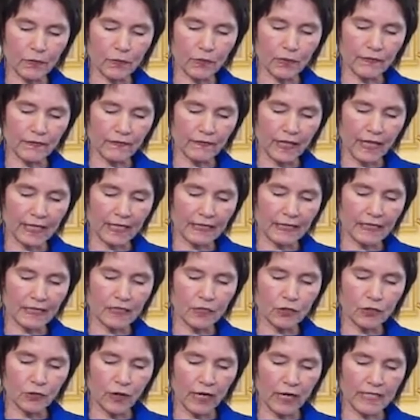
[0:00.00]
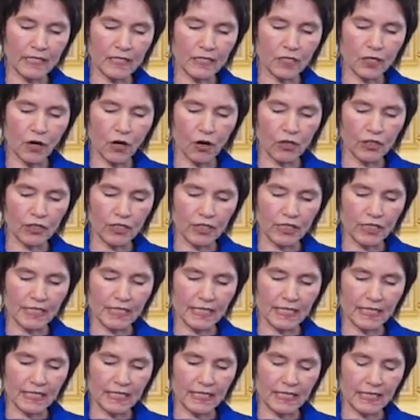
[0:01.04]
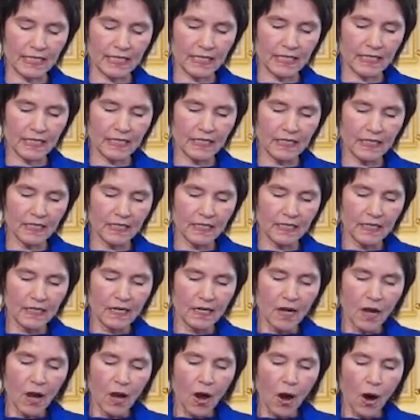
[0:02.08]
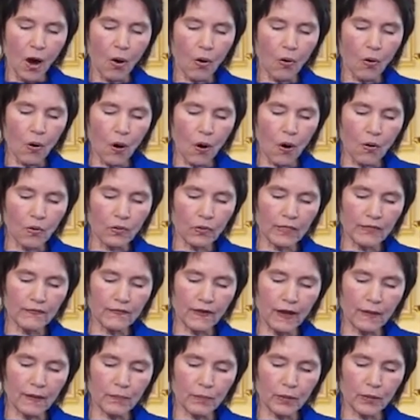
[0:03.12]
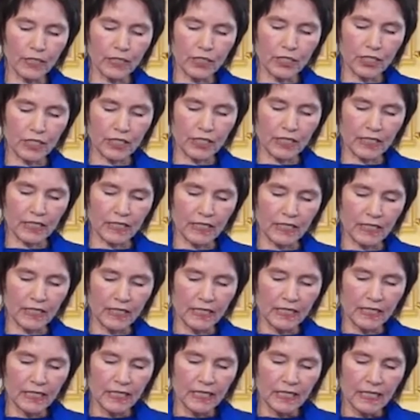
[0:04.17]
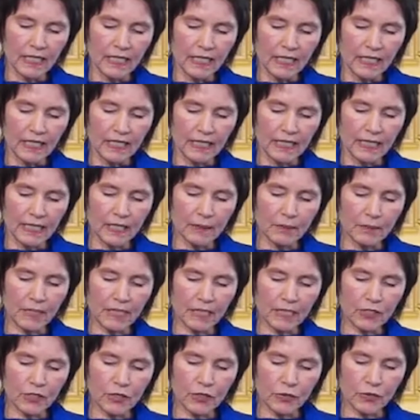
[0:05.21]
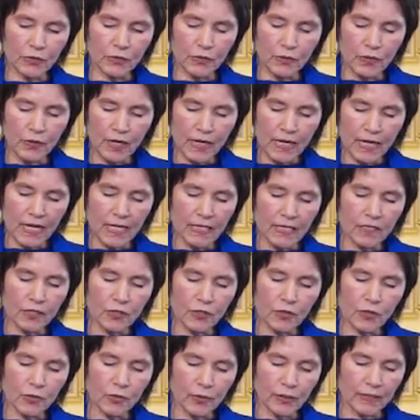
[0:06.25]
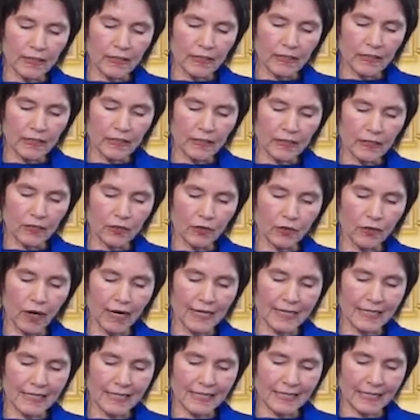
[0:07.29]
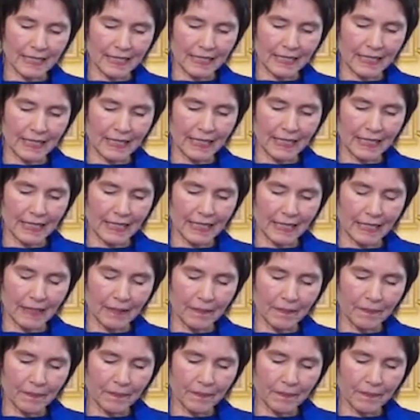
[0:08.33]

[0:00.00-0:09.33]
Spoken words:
the reflected Christ consciousness. O holy vibration, lead me to intuit the Christ in thee.